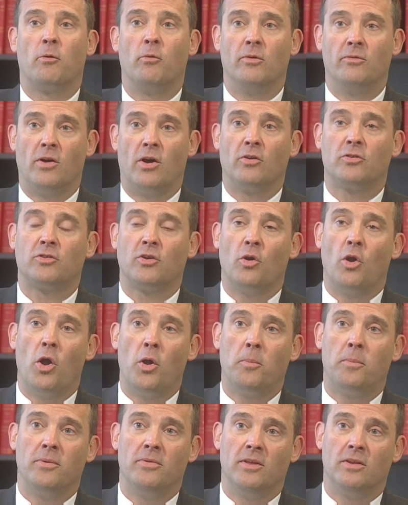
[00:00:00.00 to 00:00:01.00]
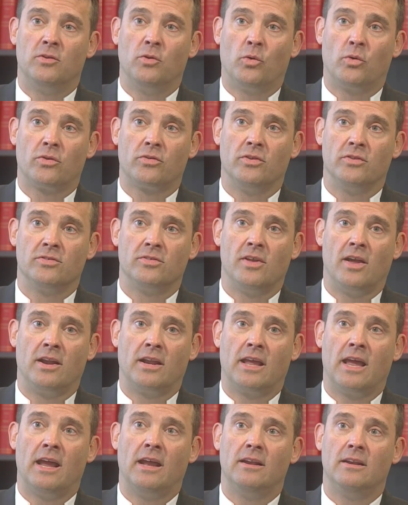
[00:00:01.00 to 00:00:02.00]
we've also opened the door since
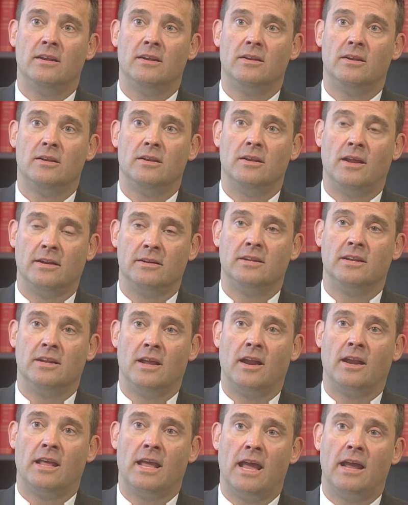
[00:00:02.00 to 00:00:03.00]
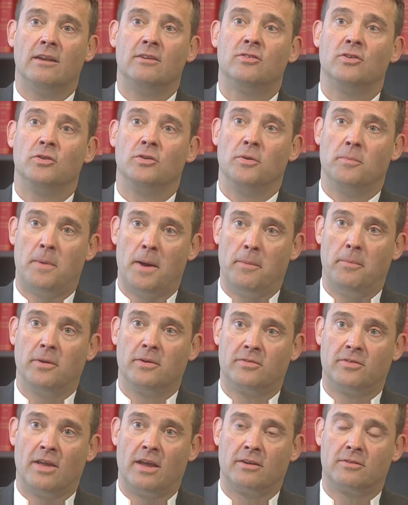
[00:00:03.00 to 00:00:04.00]
1998 to the
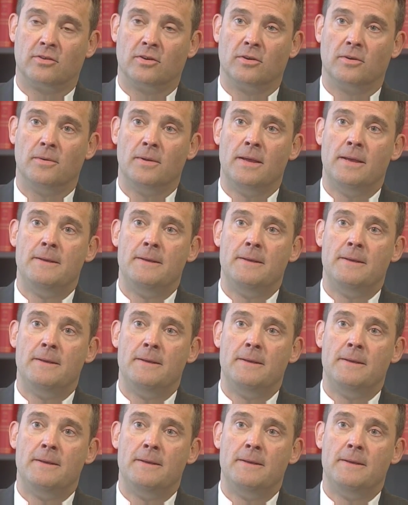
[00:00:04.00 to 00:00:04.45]
public sector.